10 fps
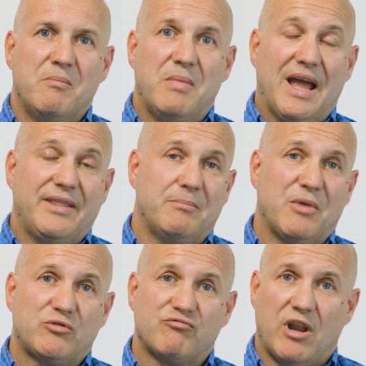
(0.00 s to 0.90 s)
And the
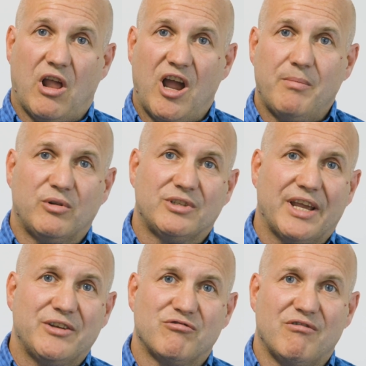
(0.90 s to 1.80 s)
most reliable
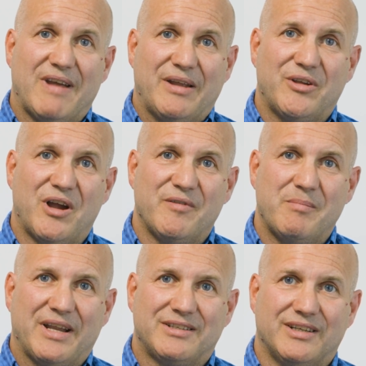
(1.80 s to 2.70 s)
data around
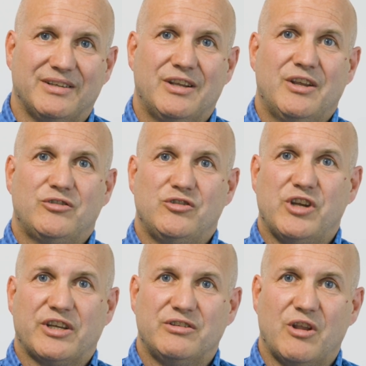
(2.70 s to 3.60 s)
ivermectin
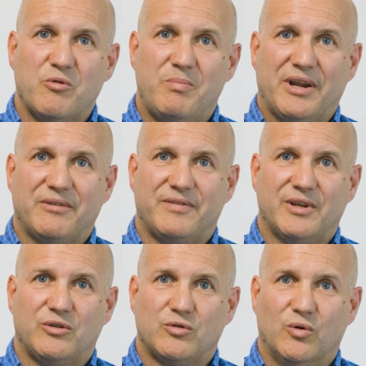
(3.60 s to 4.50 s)
suggests no benefit
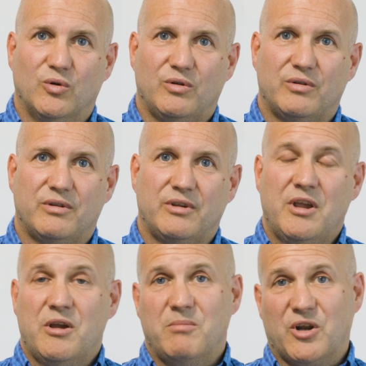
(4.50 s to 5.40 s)
at all.
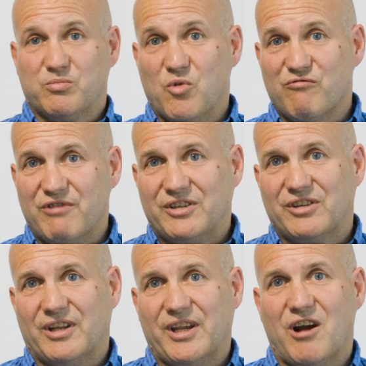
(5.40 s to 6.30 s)
Much more
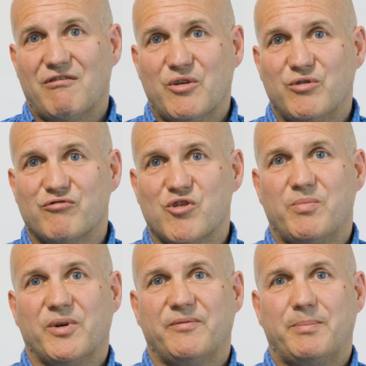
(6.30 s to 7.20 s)
recently, our own
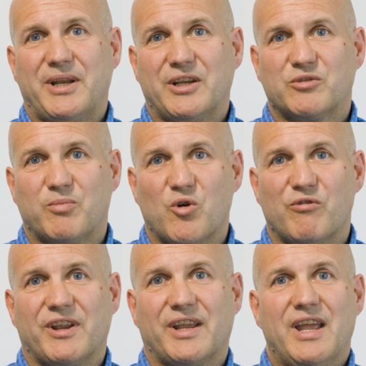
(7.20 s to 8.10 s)
group have been
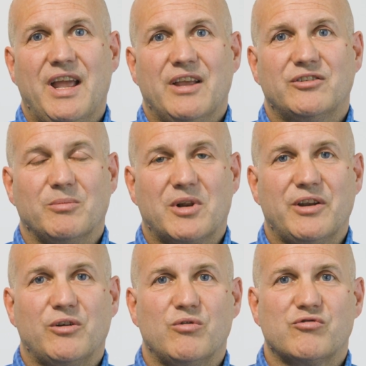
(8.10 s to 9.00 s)
exploring some clinical